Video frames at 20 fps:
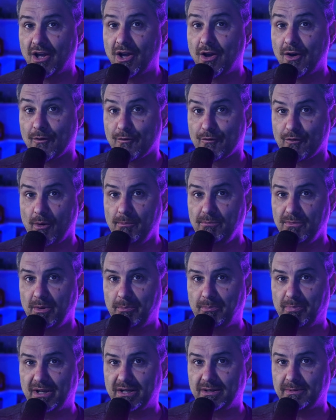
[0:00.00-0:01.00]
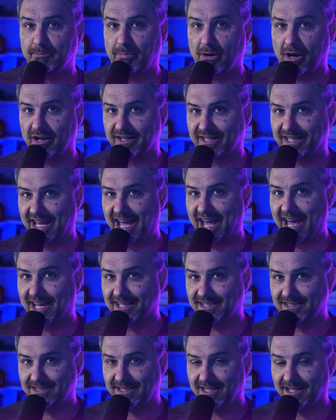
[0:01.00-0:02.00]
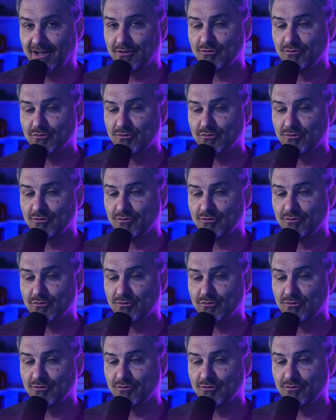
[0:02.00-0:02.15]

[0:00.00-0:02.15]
from the Pit Podcast.